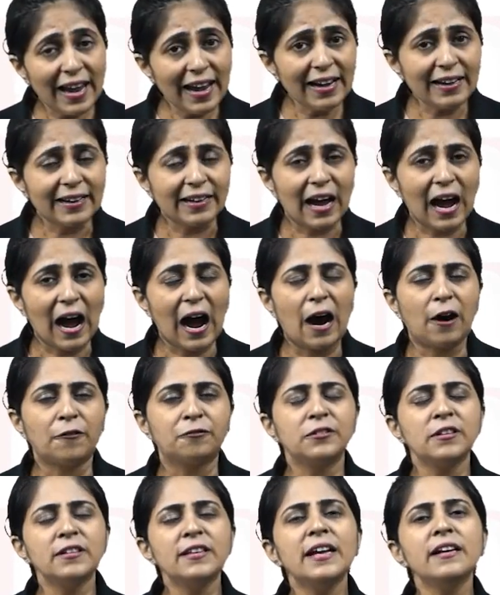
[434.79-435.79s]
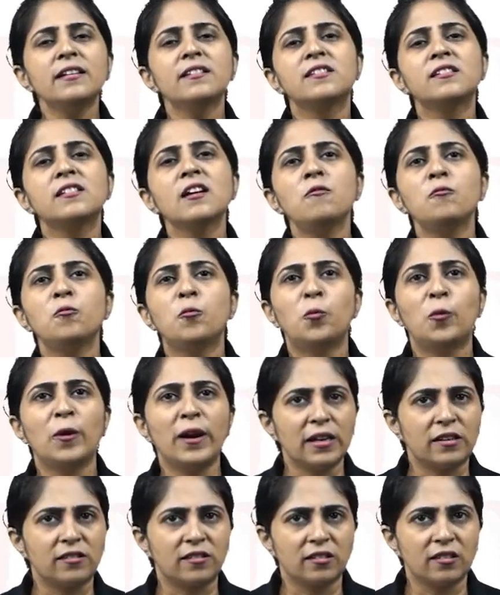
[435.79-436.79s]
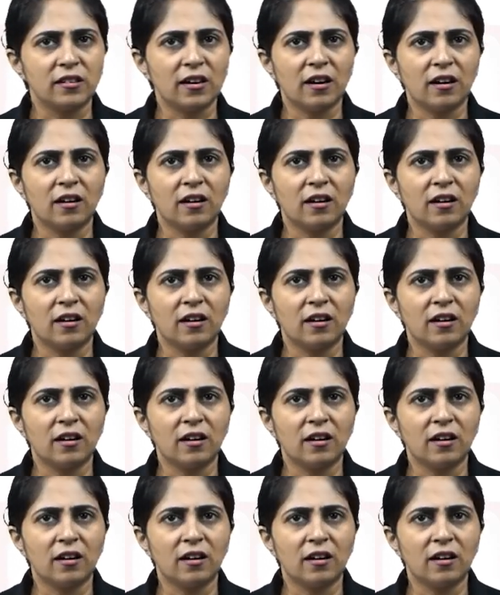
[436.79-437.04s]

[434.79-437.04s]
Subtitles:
and after that some weights